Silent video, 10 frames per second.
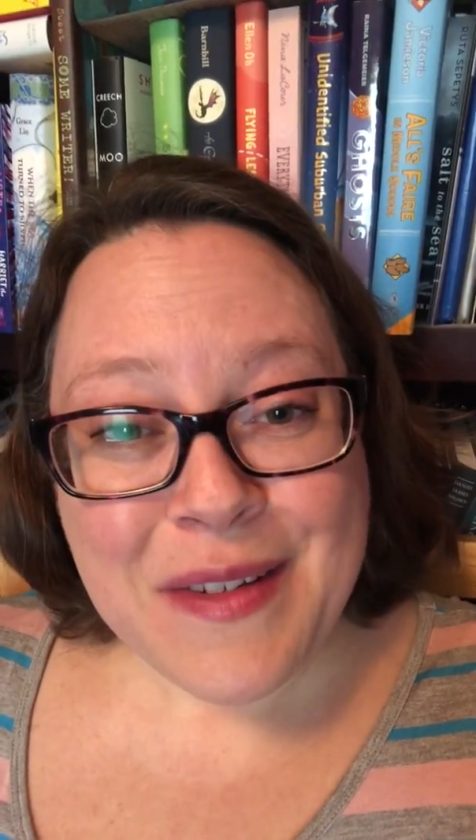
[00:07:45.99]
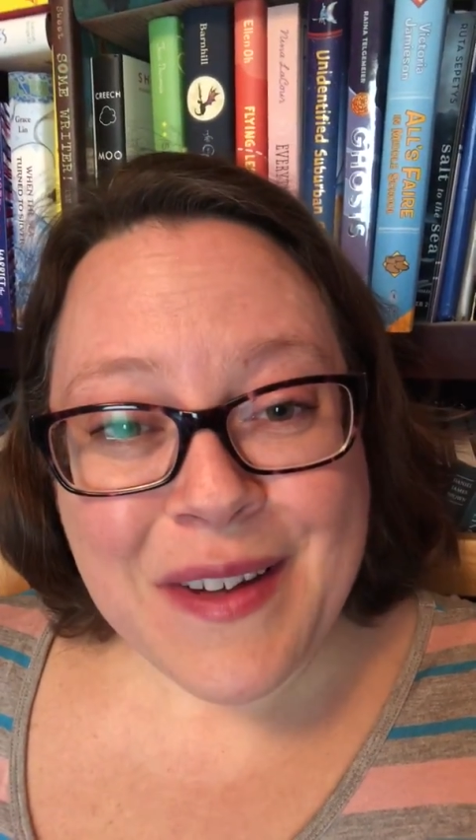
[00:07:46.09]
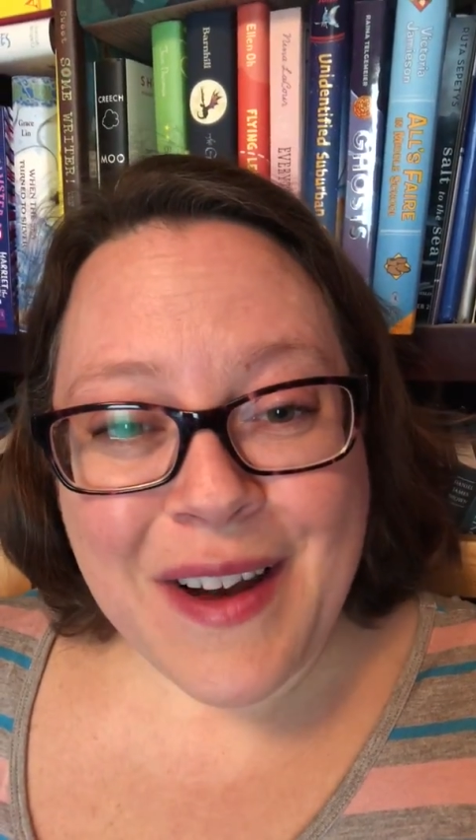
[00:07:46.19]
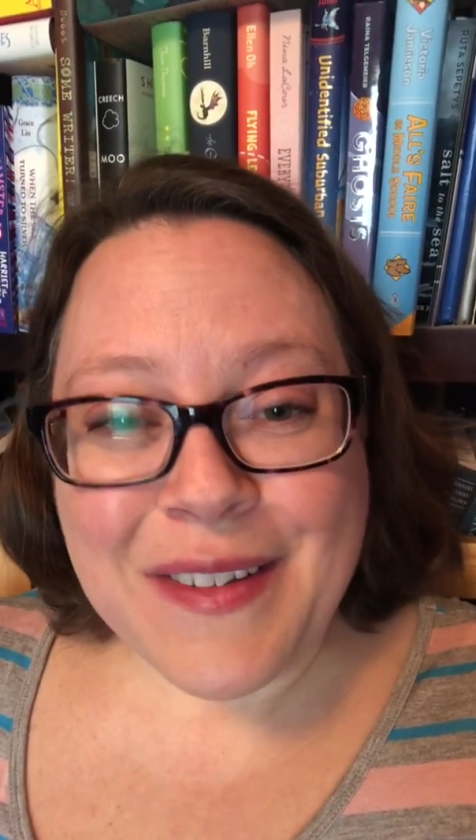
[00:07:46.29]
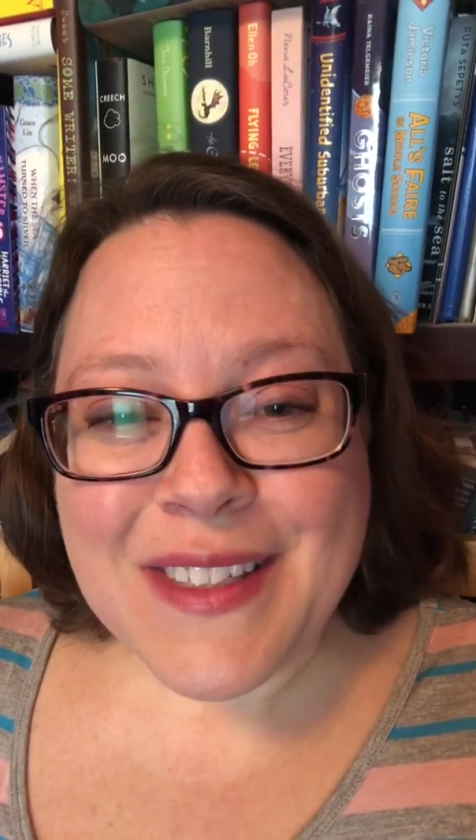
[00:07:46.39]
So
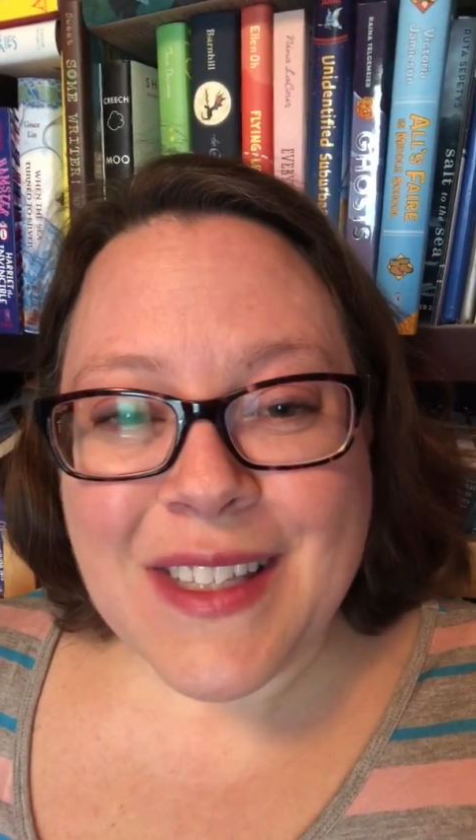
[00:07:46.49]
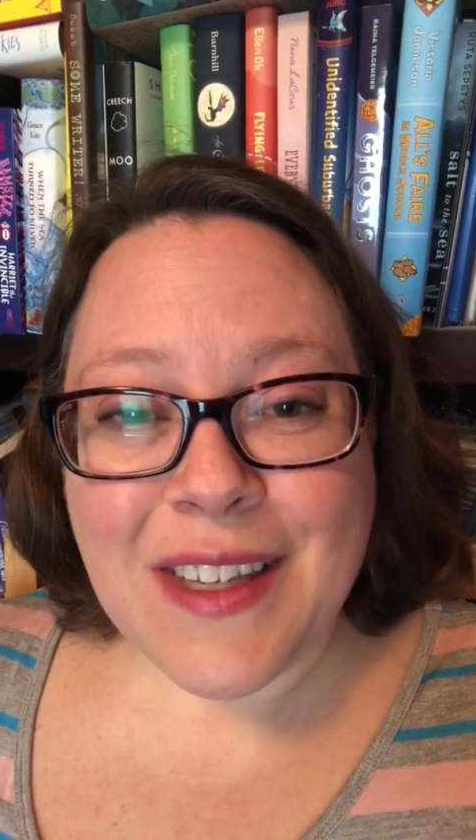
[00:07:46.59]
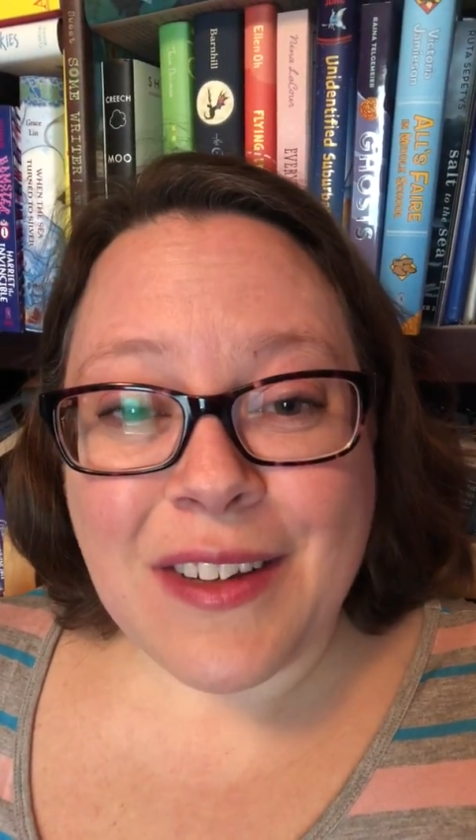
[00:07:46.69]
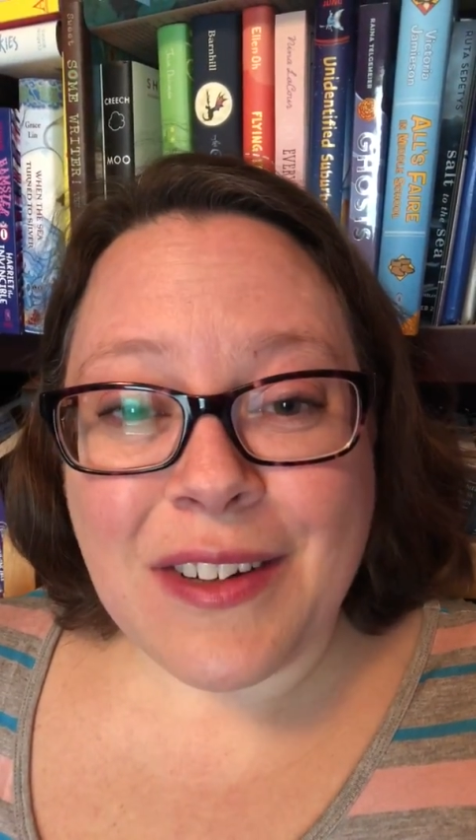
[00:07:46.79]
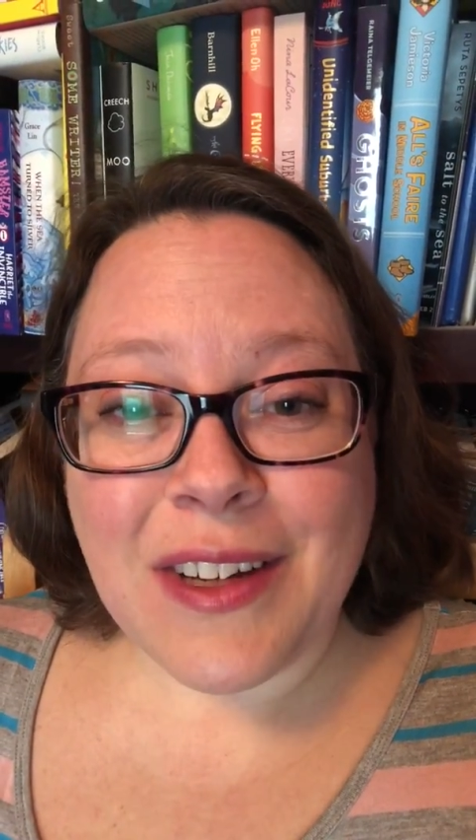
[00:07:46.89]
I will see
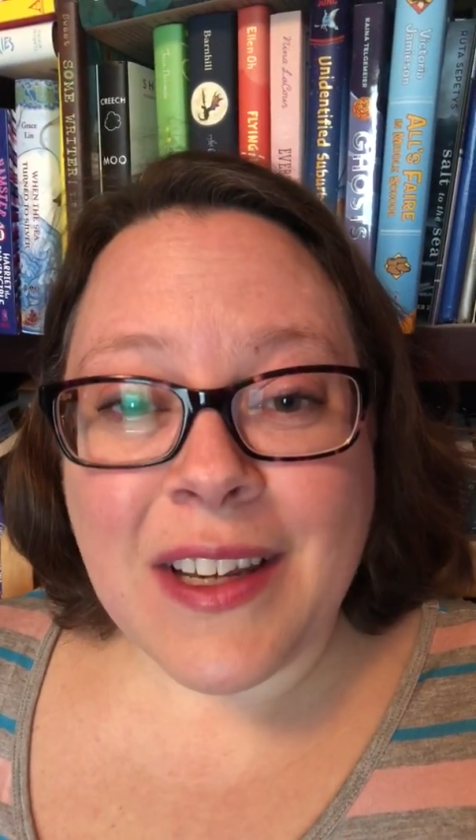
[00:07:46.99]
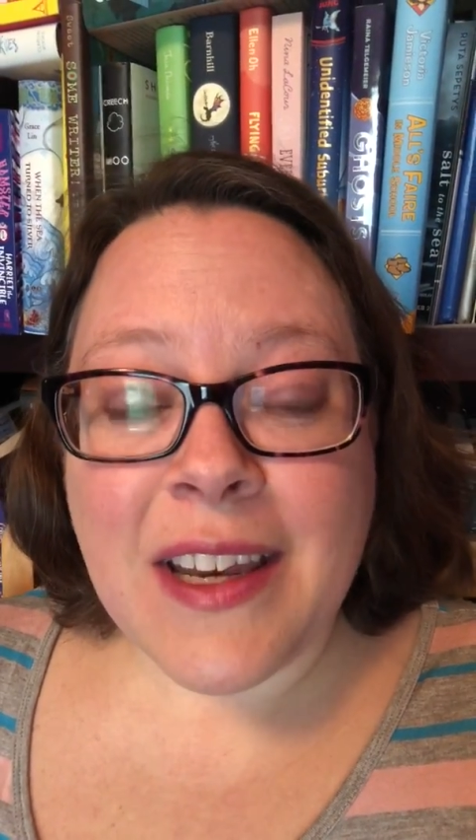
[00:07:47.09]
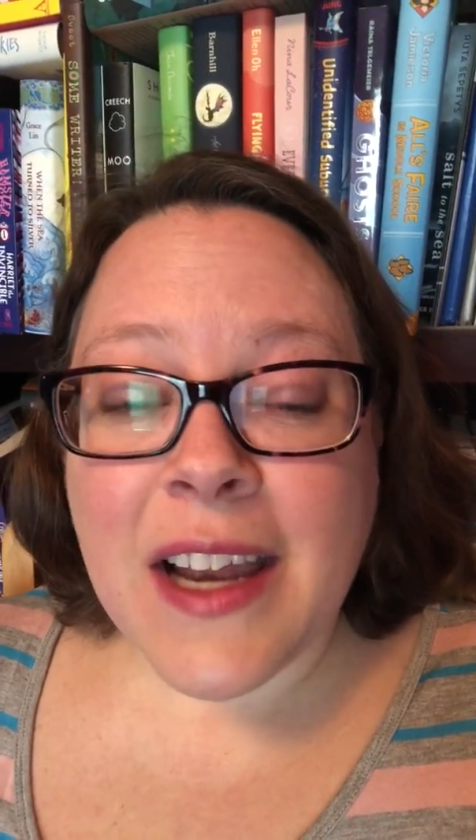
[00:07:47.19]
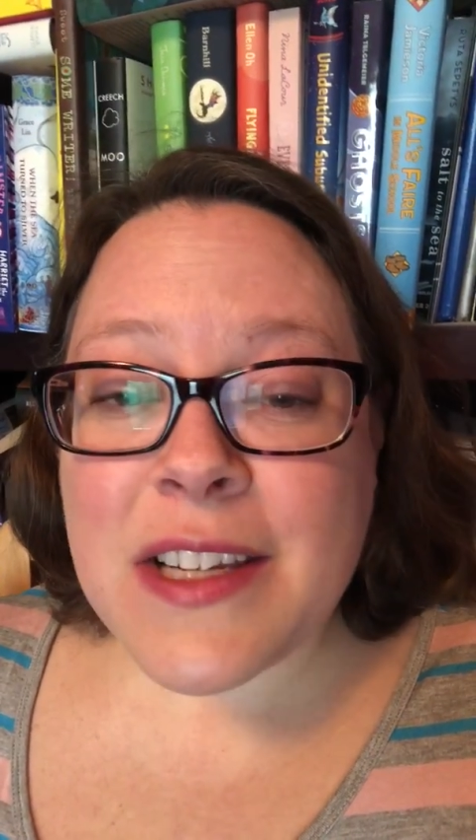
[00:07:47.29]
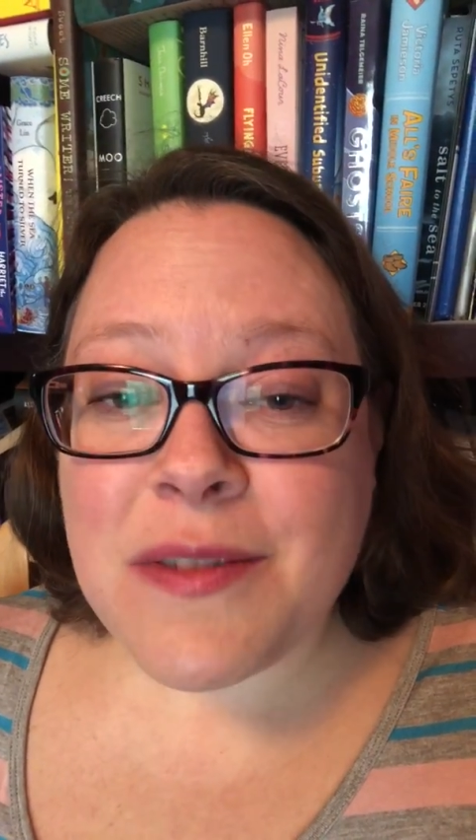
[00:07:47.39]
you
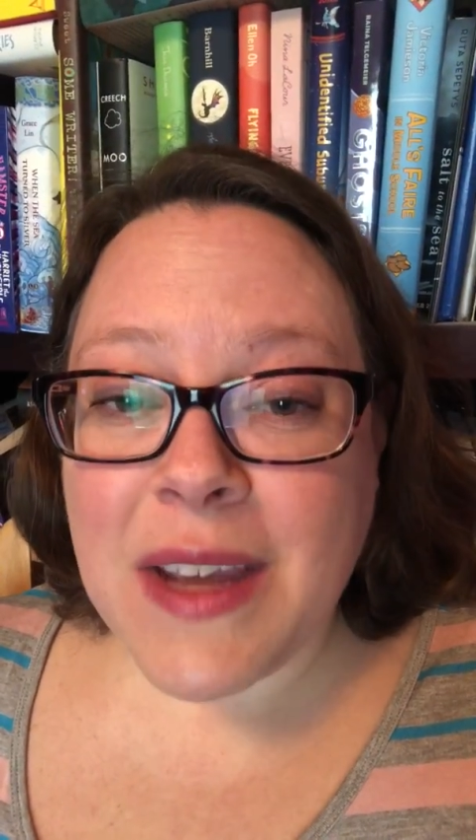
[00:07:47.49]
next